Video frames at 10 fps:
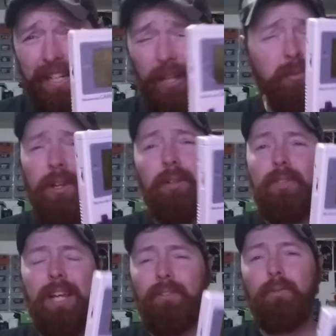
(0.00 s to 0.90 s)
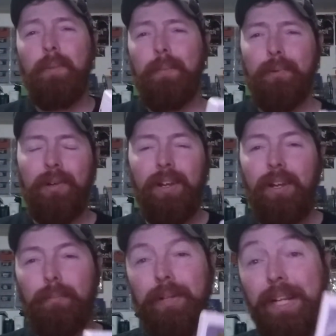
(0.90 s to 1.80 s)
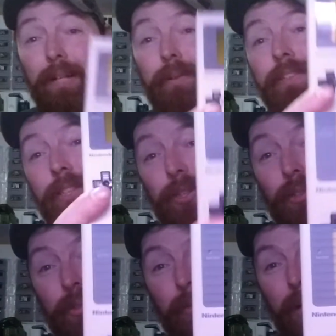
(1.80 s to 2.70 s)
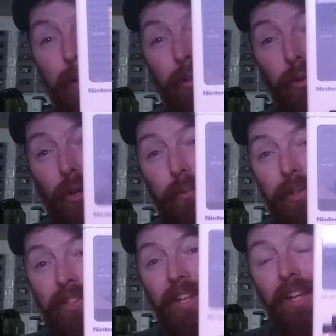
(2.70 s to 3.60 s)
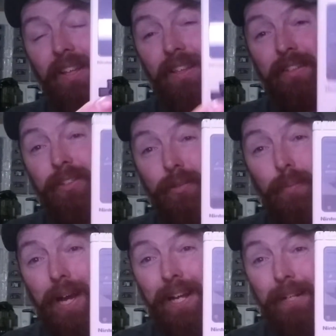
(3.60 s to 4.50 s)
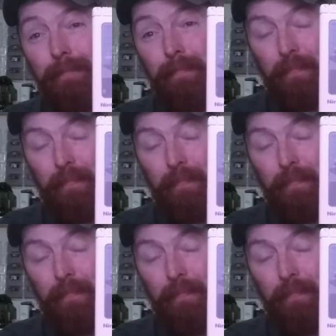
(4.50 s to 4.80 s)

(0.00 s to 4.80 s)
Who knows? I don't remember. But anyways, this is the one I grew up with. This is mine.